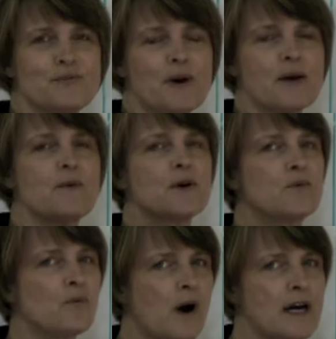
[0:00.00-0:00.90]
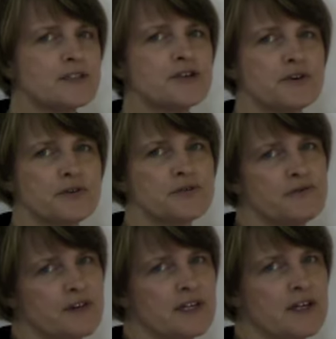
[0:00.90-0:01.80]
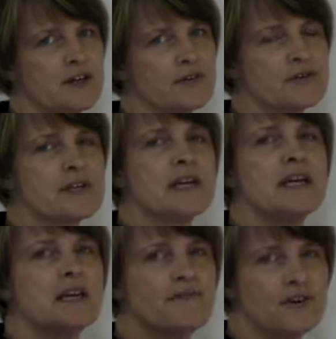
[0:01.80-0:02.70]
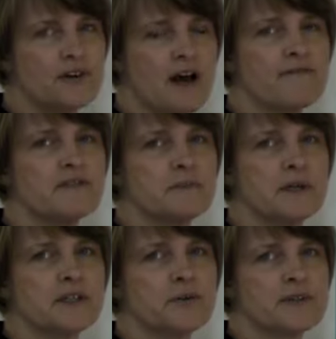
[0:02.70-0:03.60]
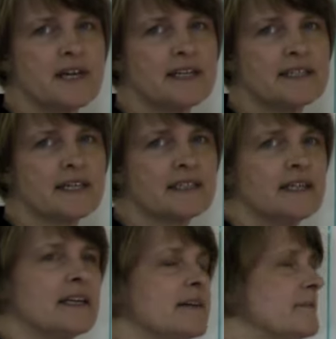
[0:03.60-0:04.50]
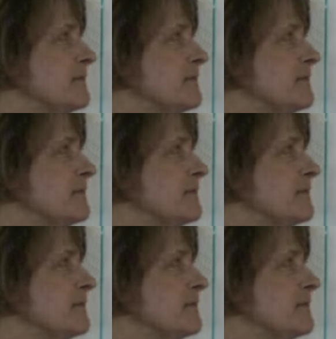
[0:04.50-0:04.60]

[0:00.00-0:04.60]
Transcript: might want to watch those videos if you're not familiar with that technique.